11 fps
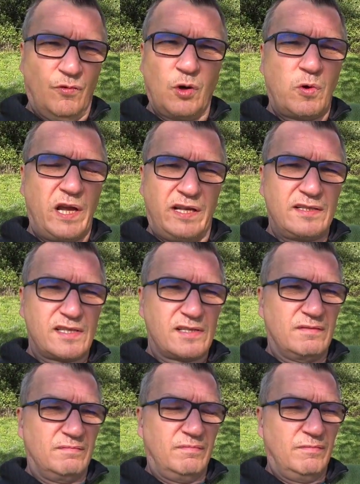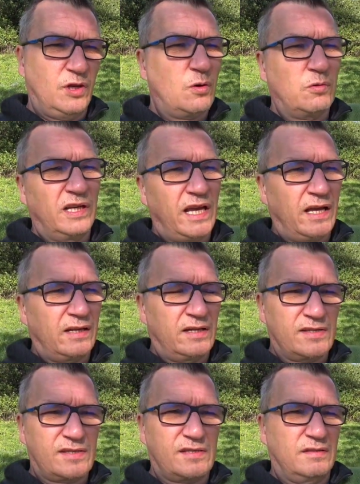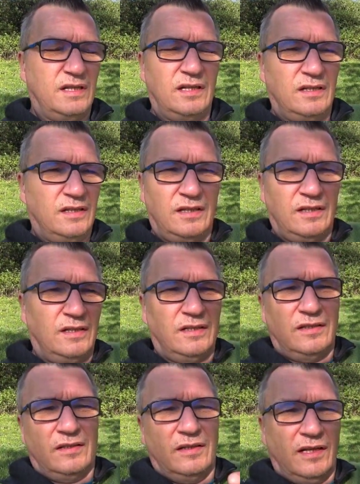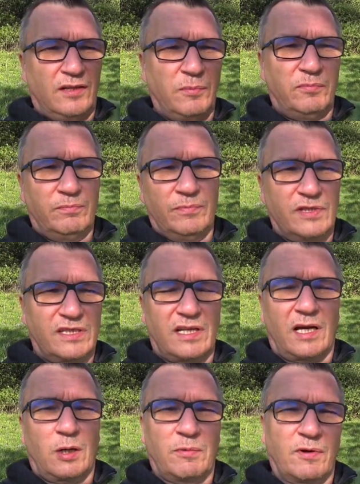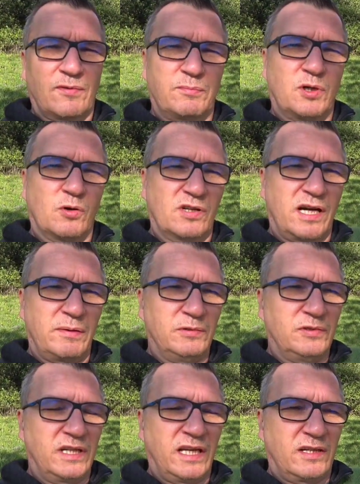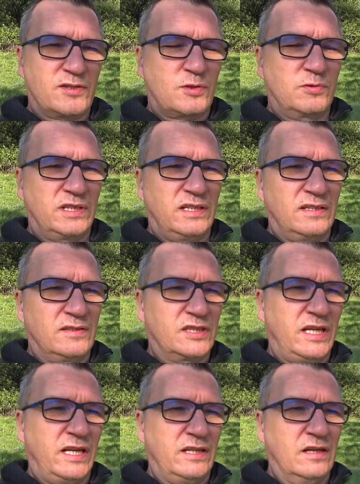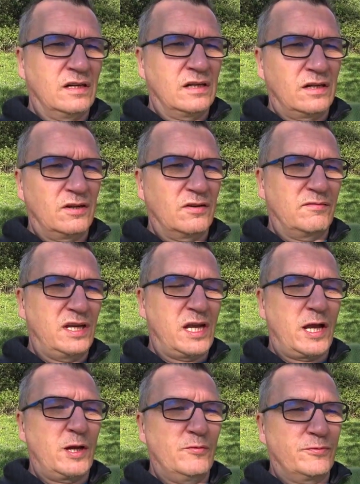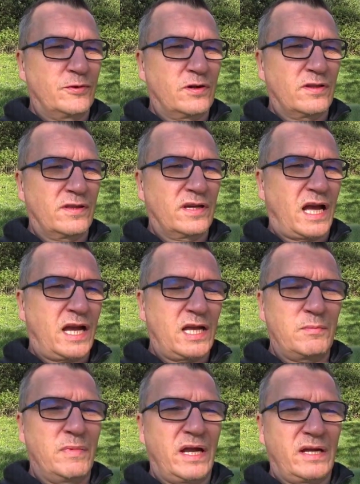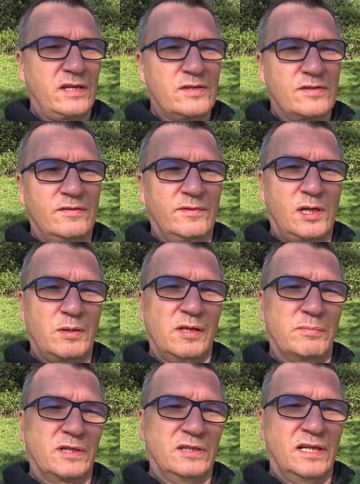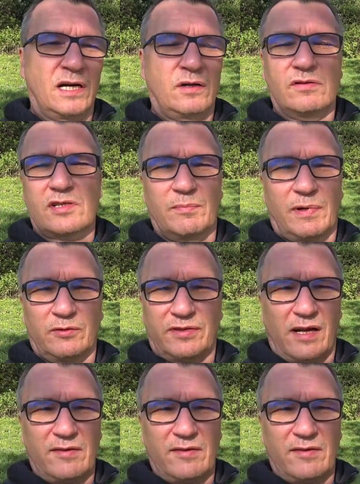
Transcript: No ads. The only ad is at the startup of the program, you get a screen saying, "Oh, VN for the iMac is available now." It's about